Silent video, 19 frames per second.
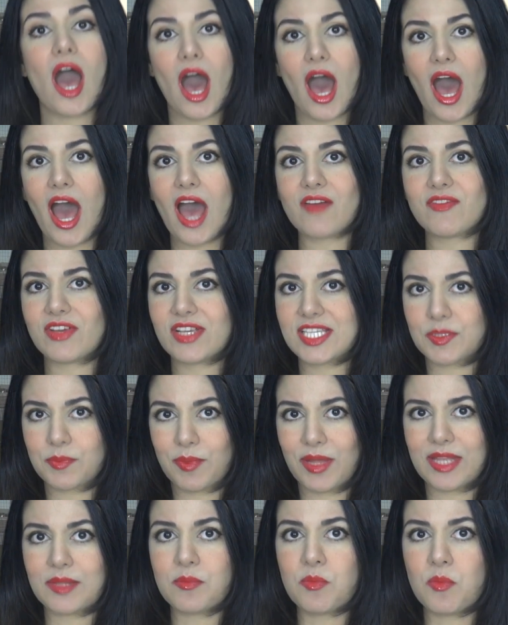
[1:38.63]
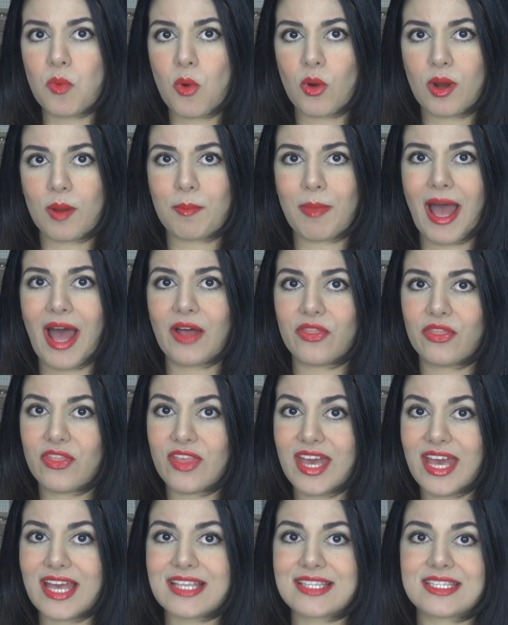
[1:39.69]
I've explained more about
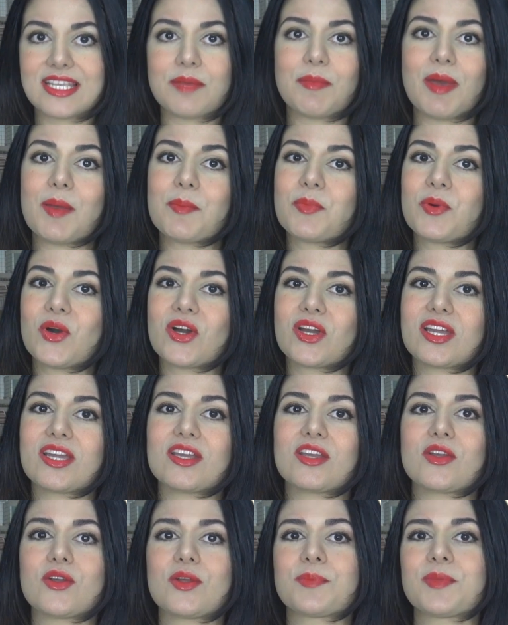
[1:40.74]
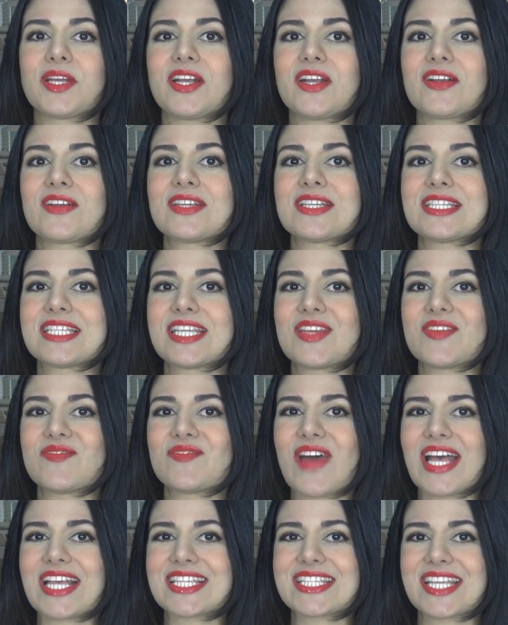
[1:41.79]
this in my book, Cryptocurrency
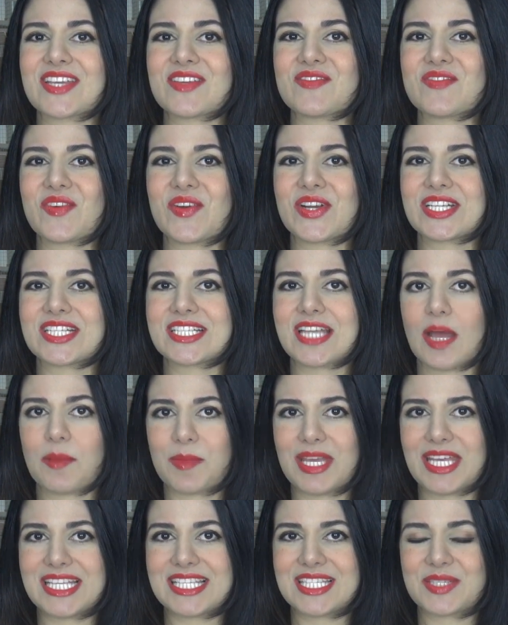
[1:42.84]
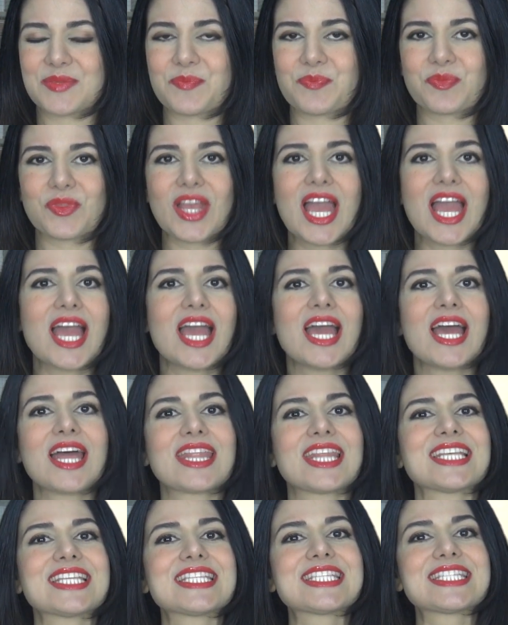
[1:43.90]
Investing for Dummies.
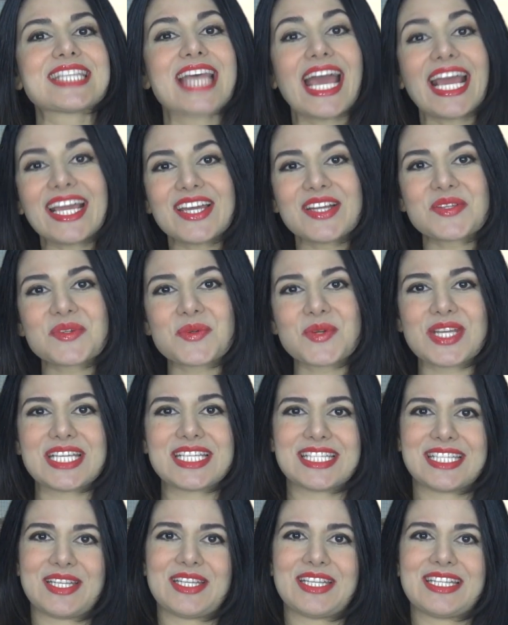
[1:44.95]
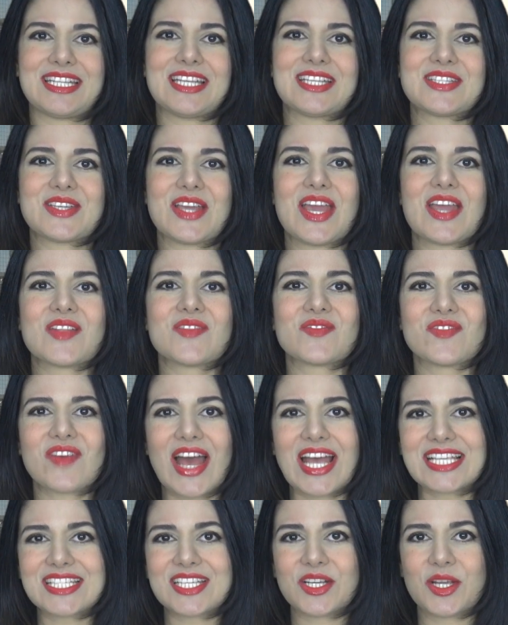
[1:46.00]
The second reason to
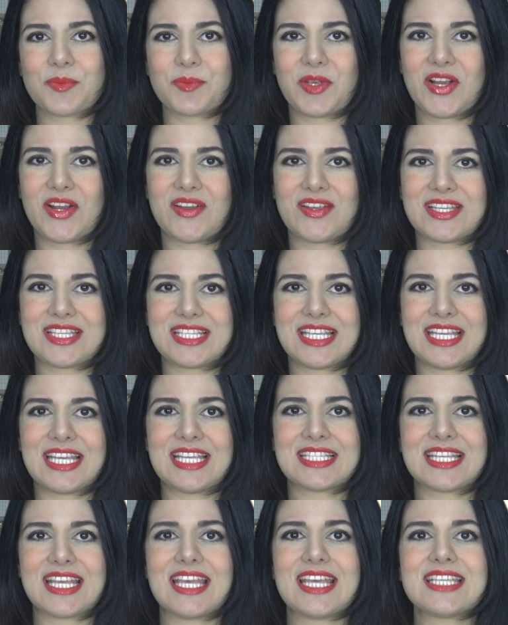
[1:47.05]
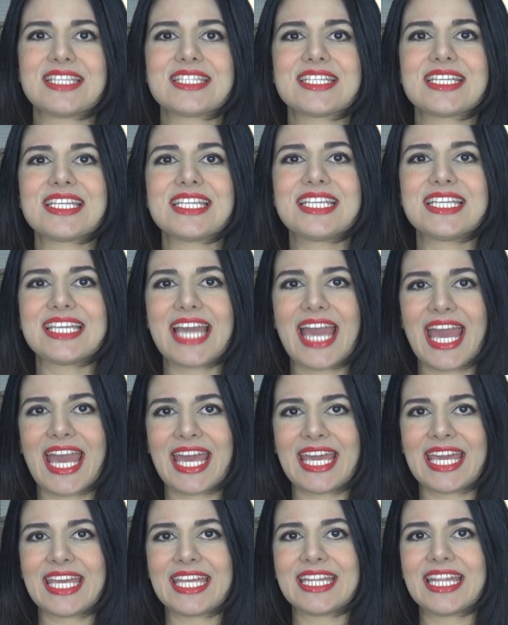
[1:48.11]
invest in cryptocurrencies is to
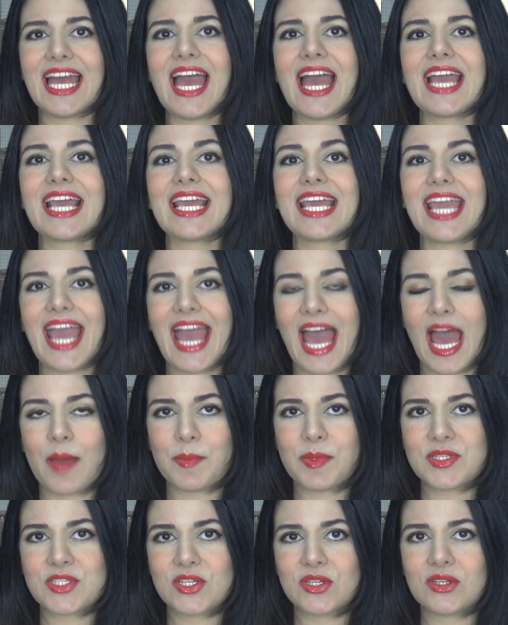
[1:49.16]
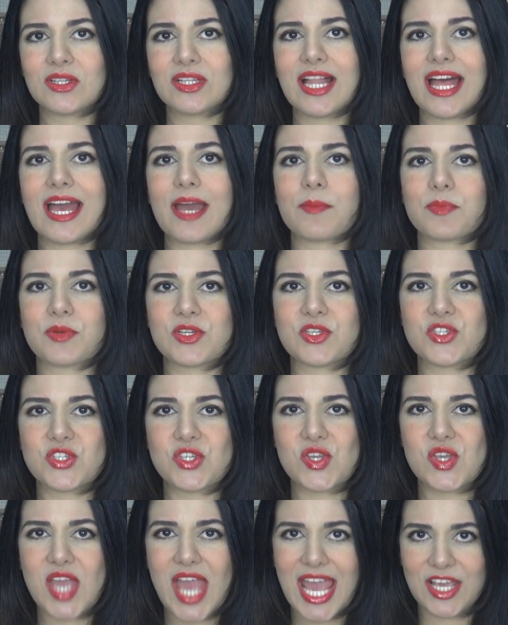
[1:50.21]
gain capital
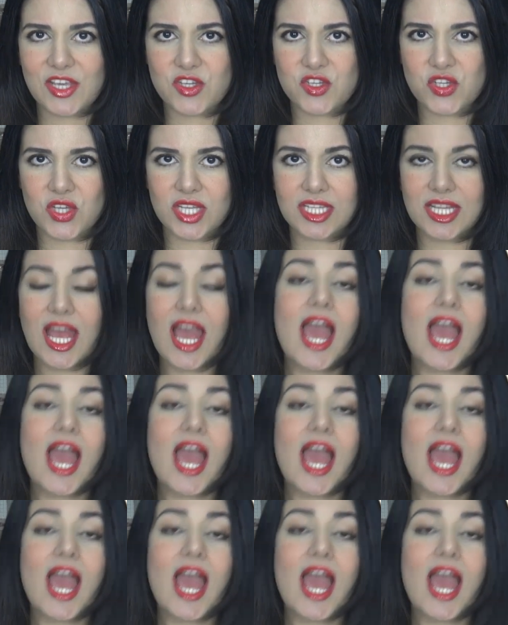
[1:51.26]
appreciation.